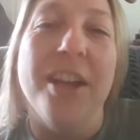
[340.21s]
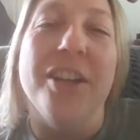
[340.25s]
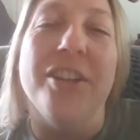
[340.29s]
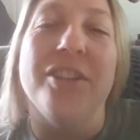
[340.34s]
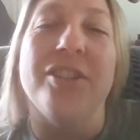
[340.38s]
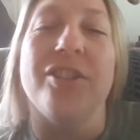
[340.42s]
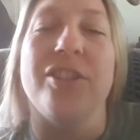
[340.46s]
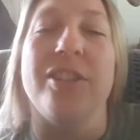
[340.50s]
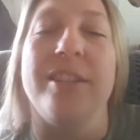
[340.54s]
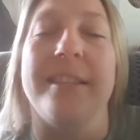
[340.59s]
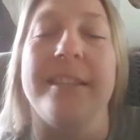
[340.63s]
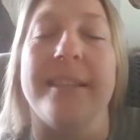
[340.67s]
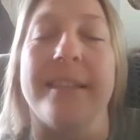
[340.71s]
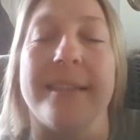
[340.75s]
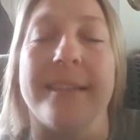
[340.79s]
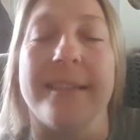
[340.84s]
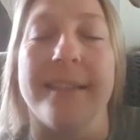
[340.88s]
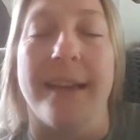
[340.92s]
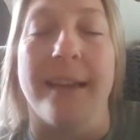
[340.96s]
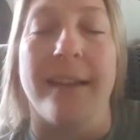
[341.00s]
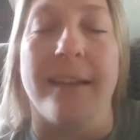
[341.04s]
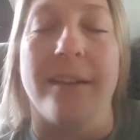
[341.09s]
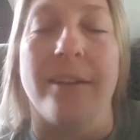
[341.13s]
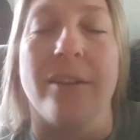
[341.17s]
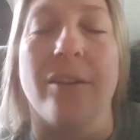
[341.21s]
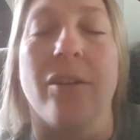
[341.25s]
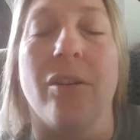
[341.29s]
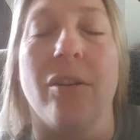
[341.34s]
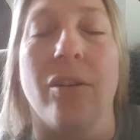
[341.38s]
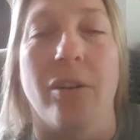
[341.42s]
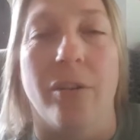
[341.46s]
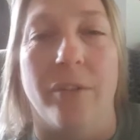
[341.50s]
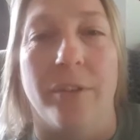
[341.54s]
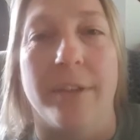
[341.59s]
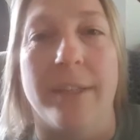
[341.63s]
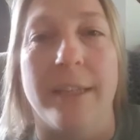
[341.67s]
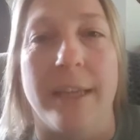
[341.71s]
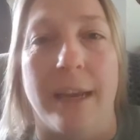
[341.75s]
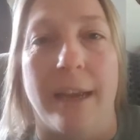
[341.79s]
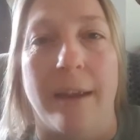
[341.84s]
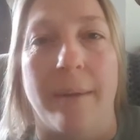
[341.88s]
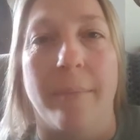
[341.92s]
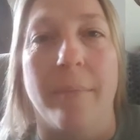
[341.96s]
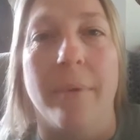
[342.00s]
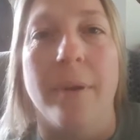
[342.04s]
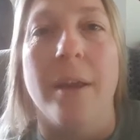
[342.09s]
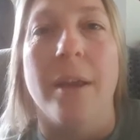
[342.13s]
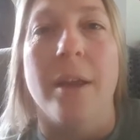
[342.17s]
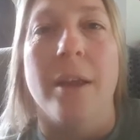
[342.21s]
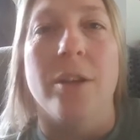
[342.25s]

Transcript: she's excited all the time.